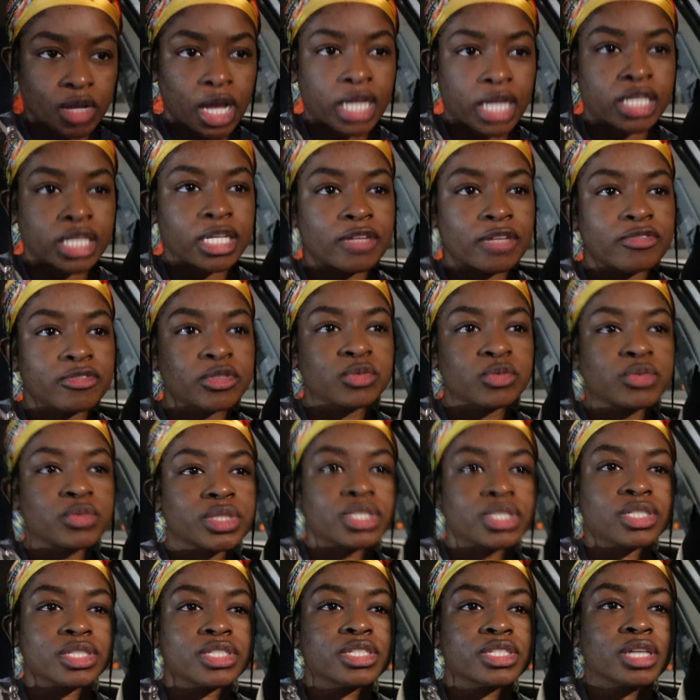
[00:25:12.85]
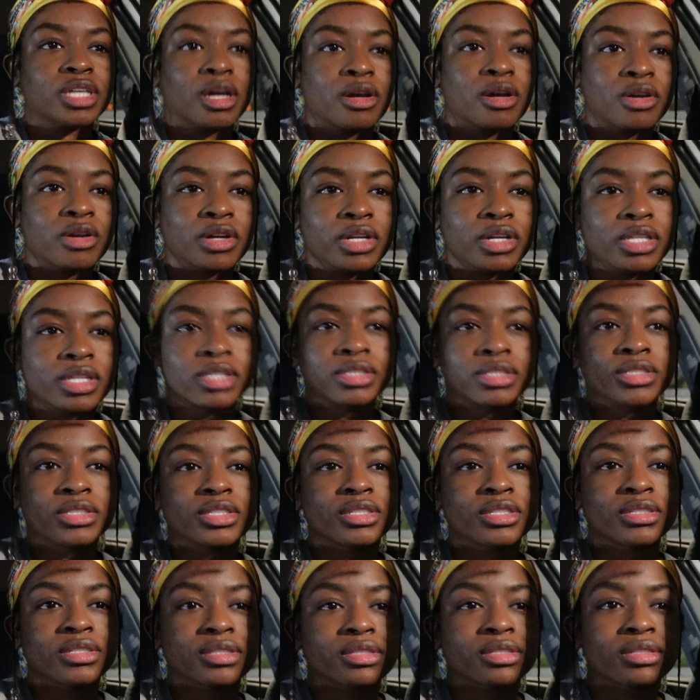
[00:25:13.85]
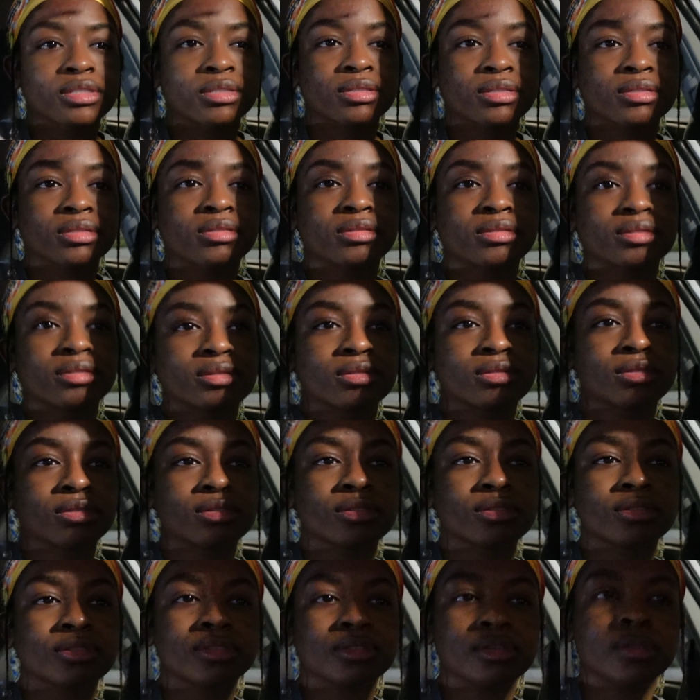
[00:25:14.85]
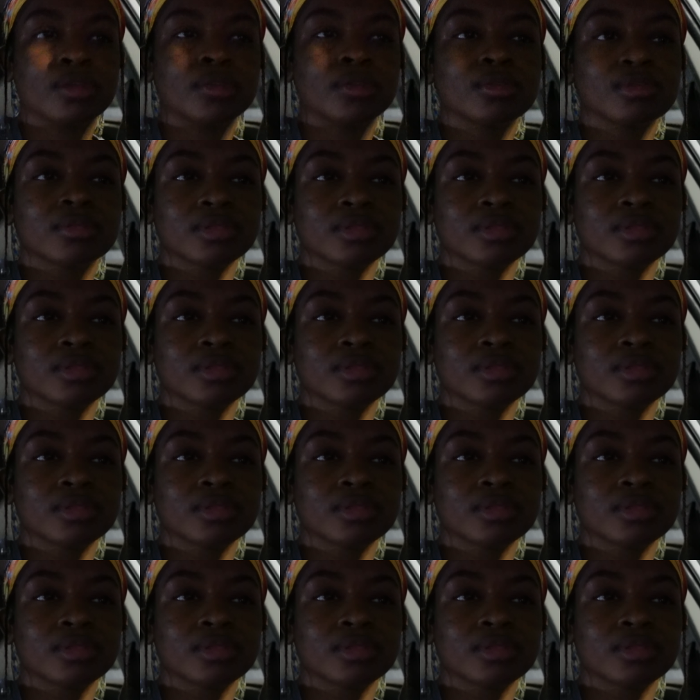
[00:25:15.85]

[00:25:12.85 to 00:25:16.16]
I definitely want to shower and just soak